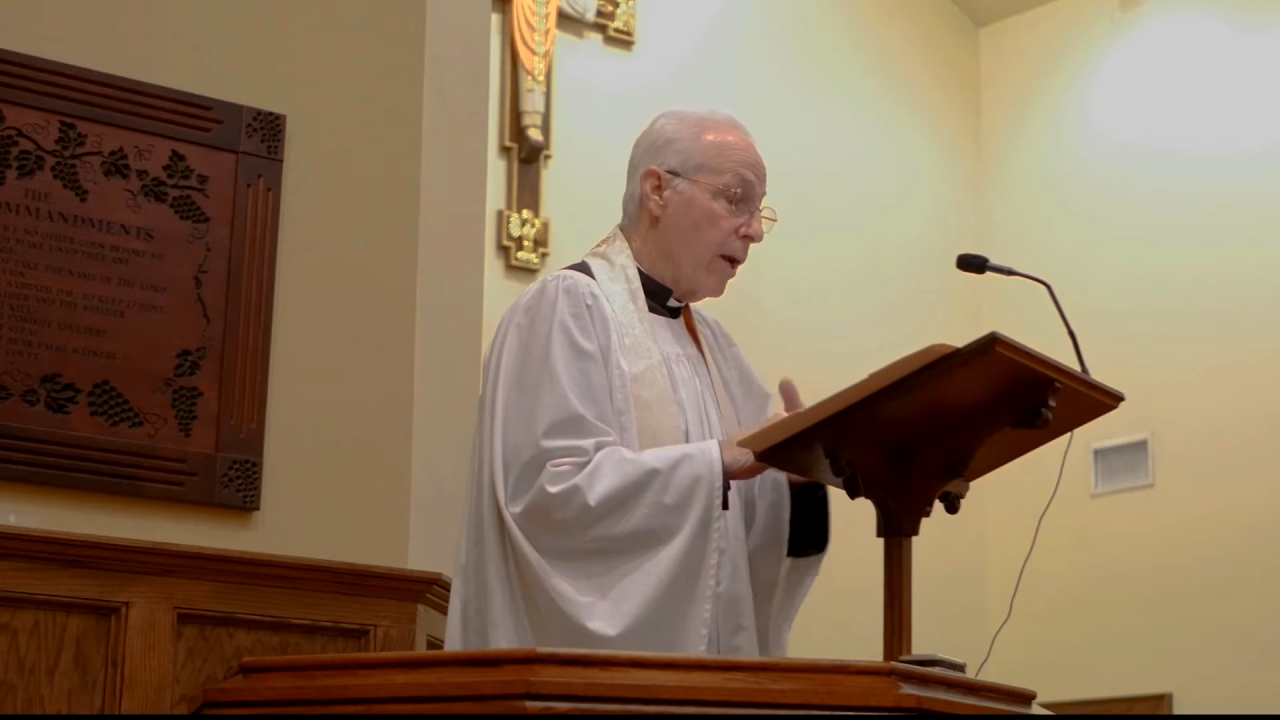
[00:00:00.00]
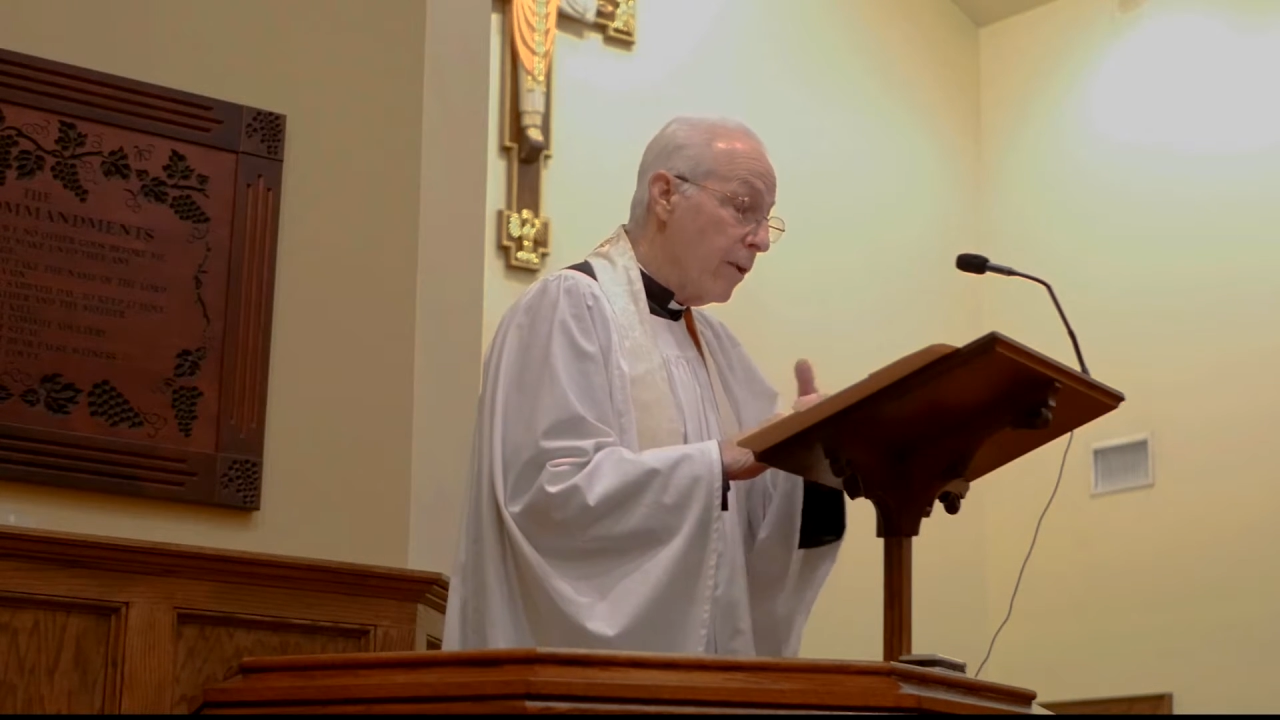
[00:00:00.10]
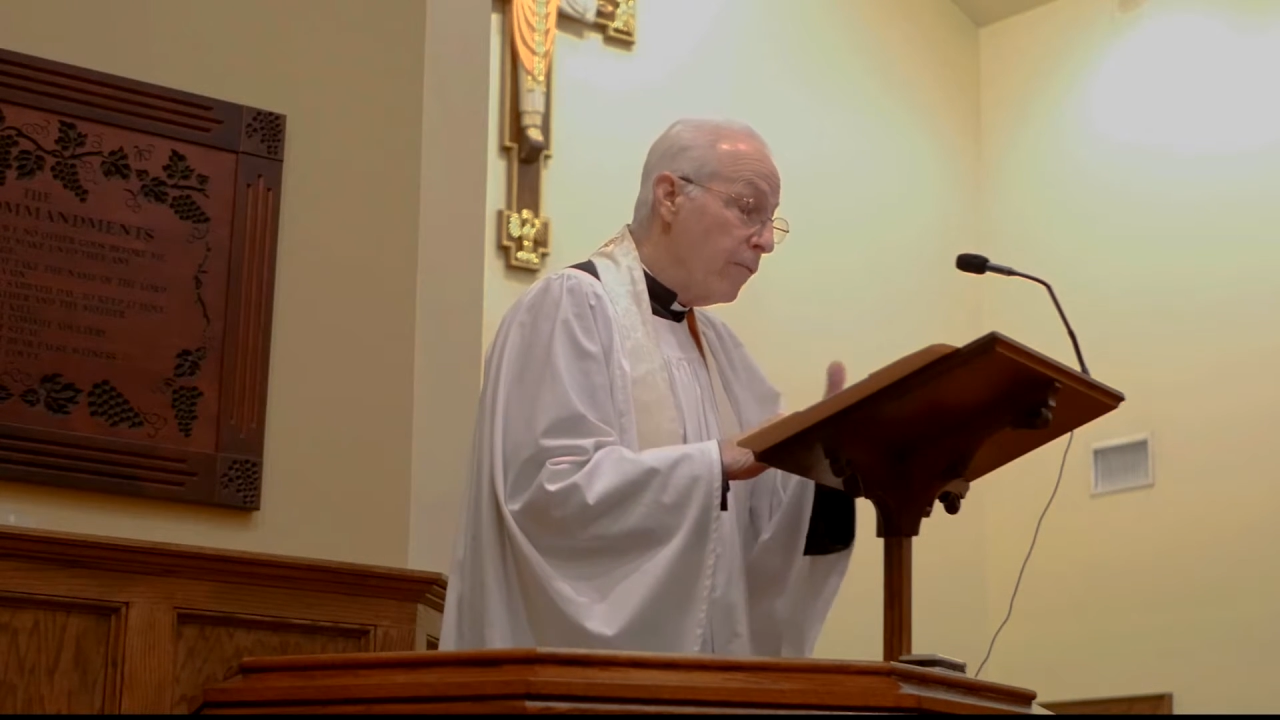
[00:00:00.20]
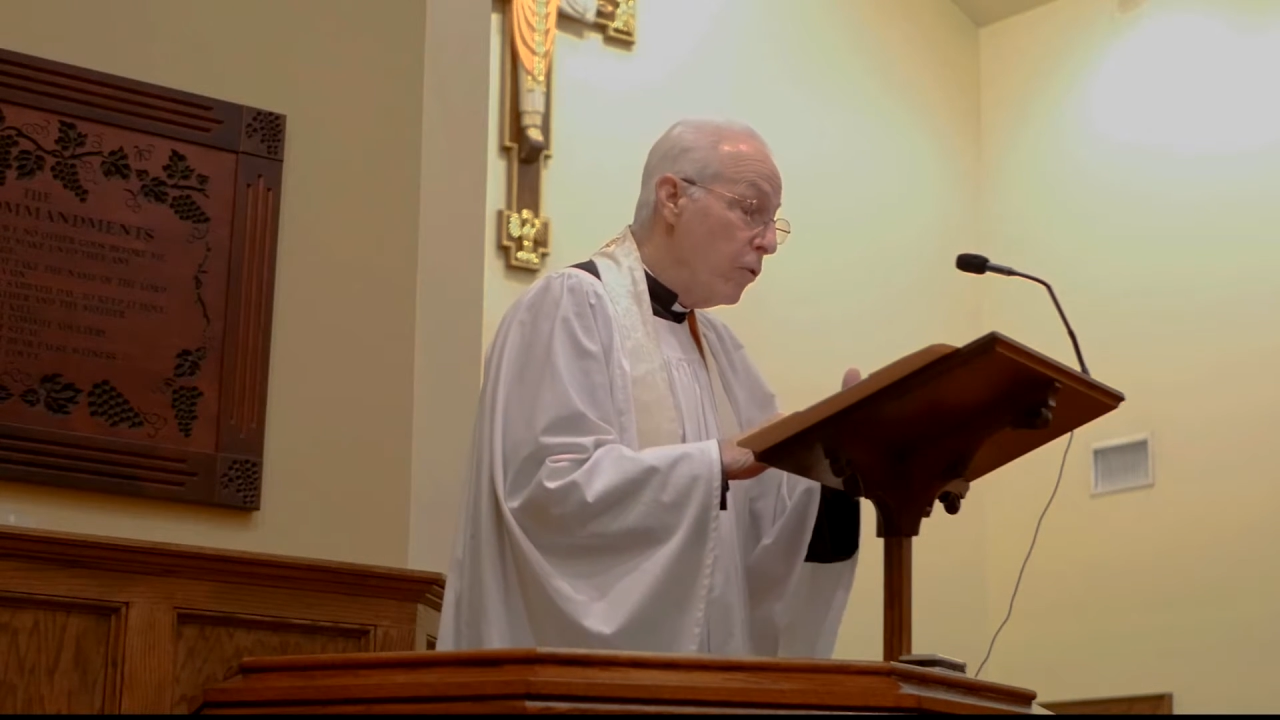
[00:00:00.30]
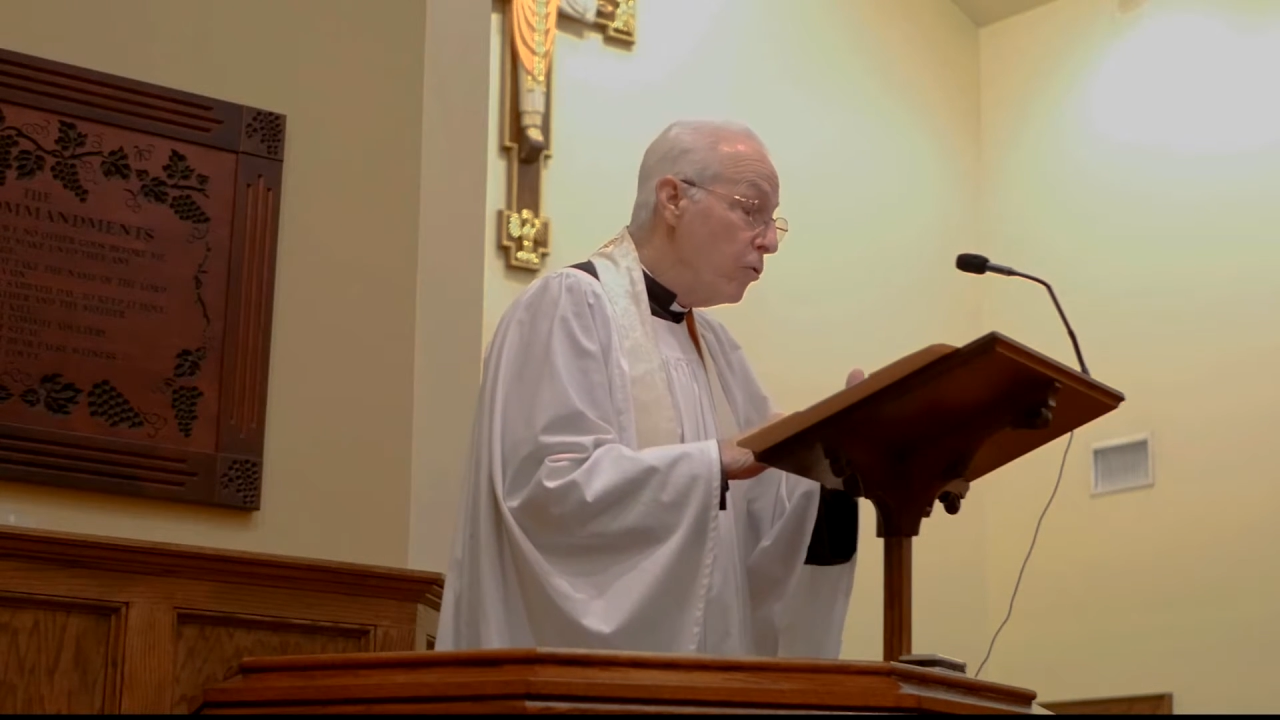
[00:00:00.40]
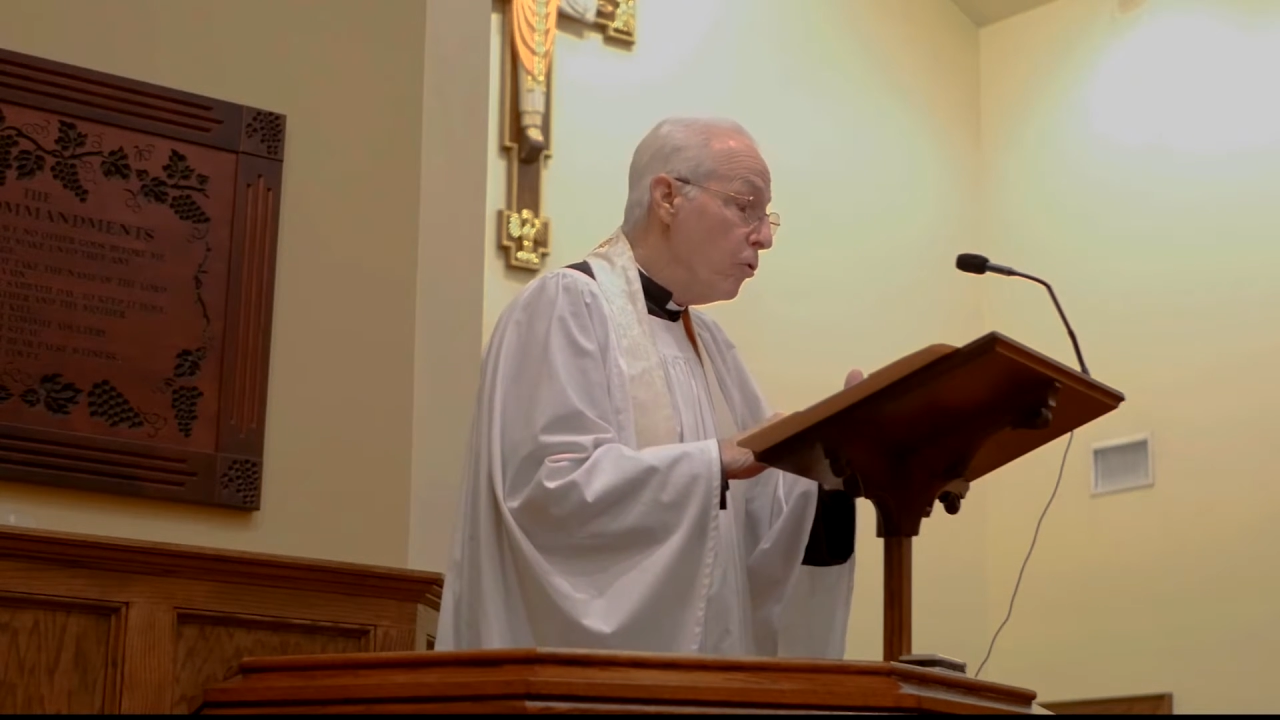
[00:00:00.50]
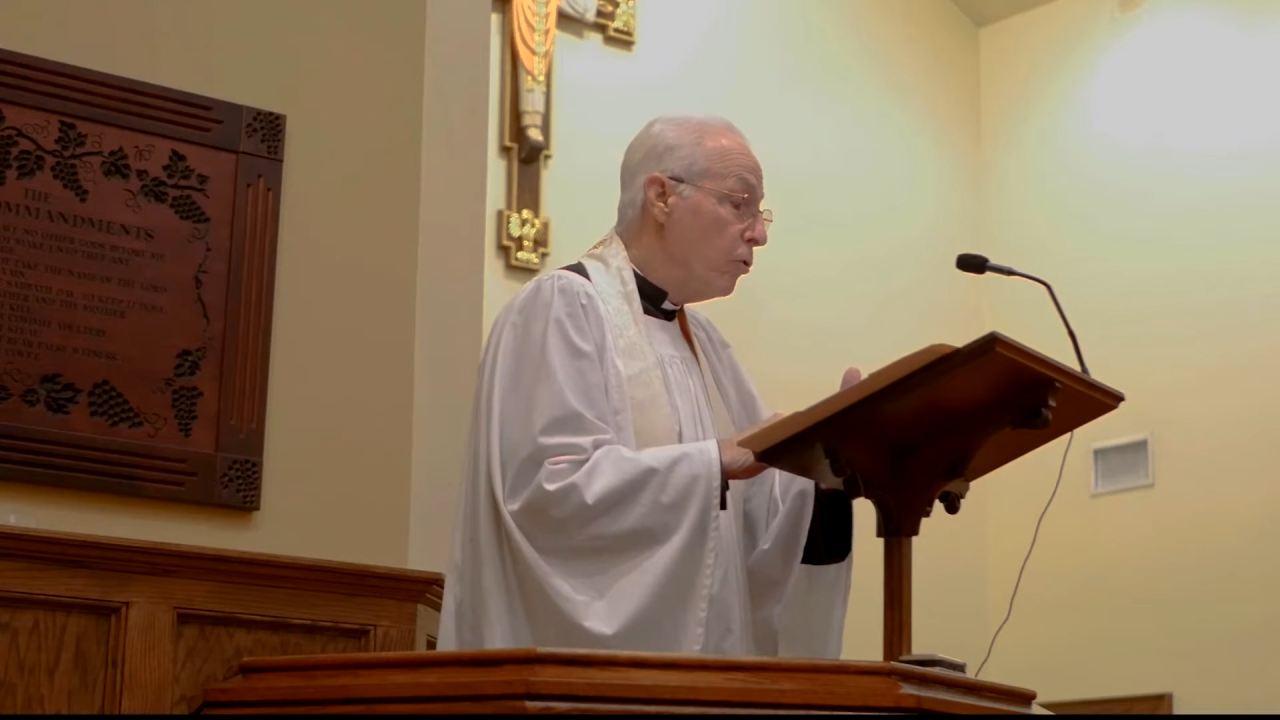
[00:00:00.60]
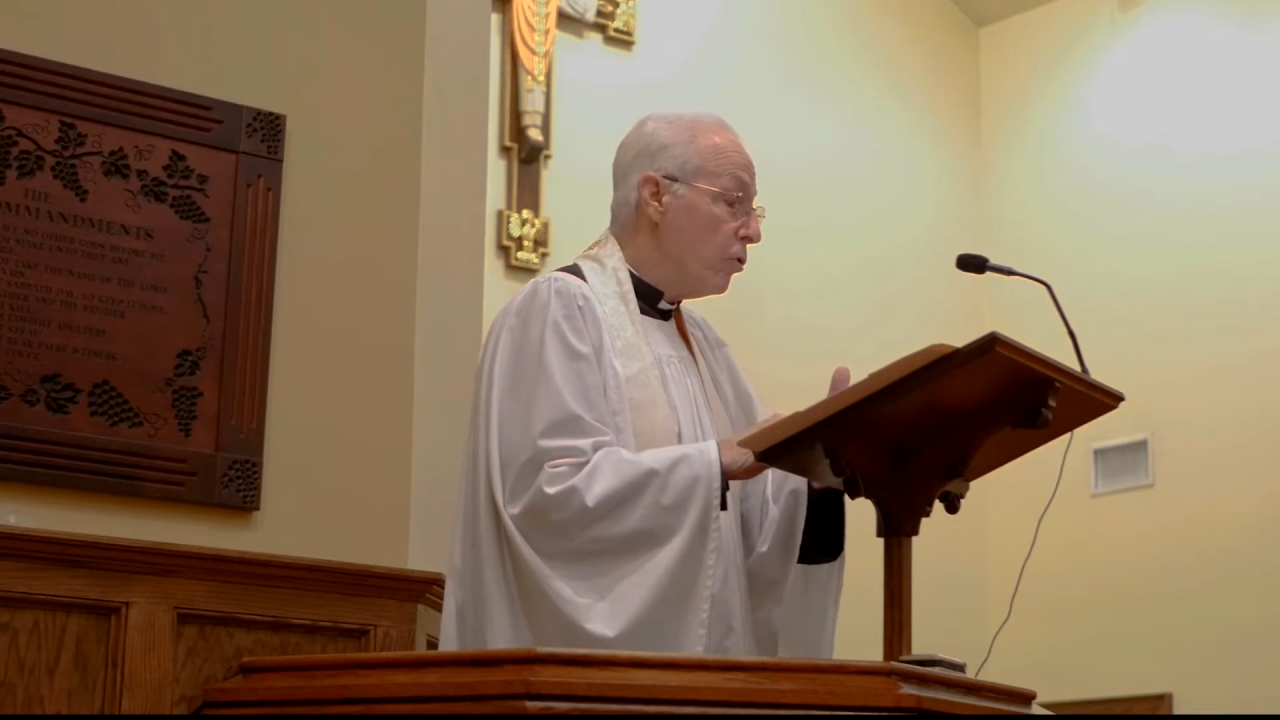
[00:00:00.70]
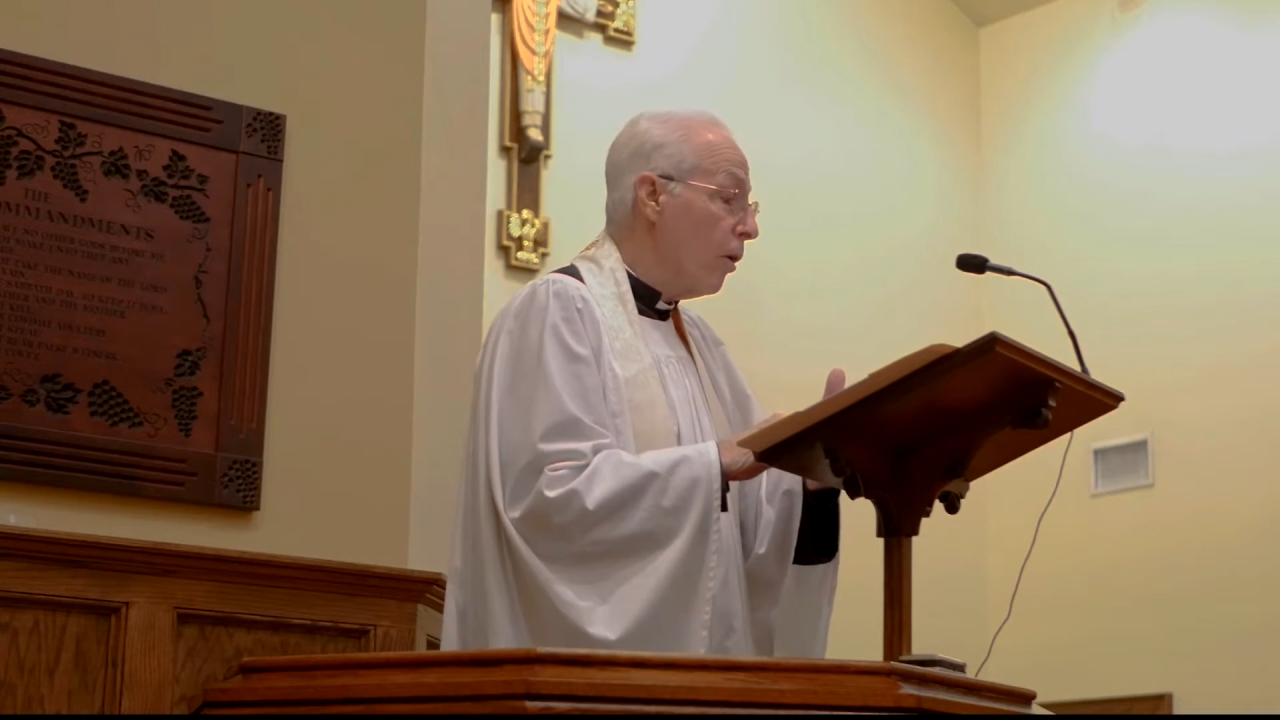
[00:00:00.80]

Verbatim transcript: And if you do